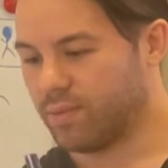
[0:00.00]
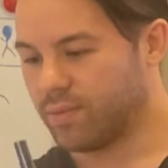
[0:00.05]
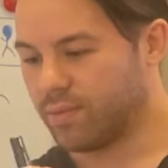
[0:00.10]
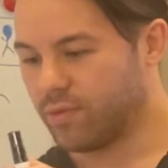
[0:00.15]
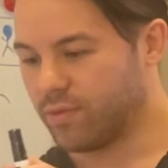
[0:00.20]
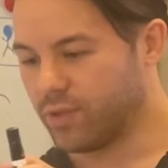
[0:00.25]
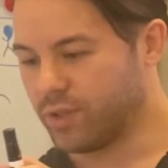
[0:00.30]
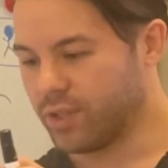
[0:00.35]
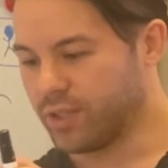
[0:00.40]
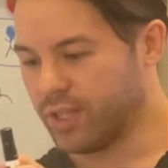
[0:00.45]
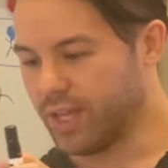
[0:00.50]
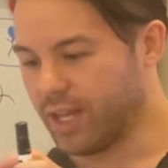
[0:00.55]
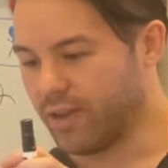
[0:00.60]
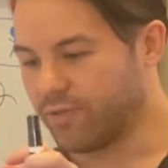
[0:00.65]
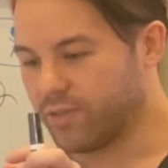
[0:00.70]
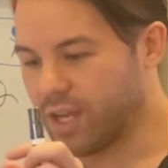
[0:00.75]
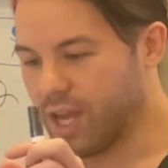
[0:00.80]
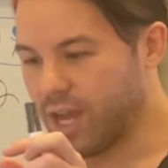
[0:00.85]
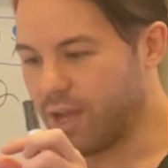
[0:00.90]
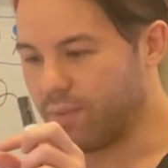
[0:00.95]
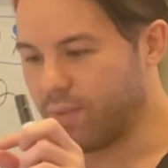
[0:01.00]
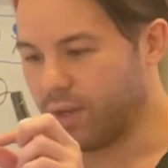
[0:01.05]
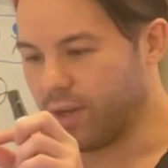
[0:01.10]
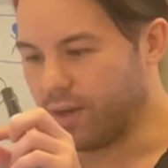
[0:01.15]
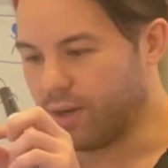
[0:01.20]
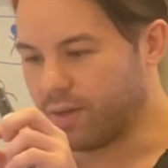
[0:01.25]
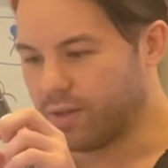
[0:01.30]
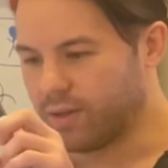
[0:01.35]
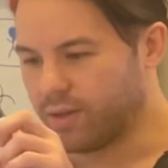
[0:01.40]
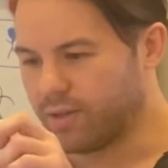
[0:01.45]
for the sake of time here,
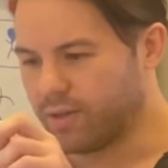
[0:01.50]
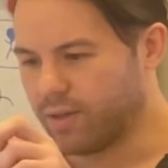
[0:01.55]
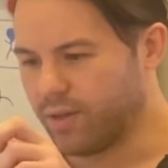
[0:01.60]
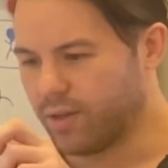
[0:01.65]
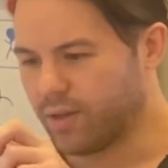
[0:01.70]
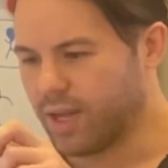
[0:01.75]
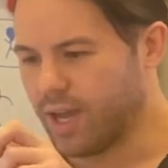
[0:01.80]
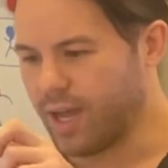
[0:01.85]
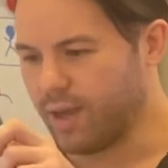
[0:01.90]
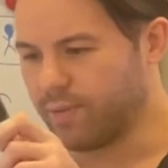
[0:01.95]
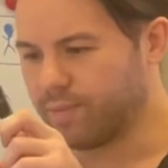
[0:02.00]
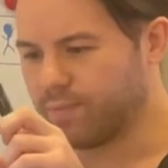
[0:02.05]
okay?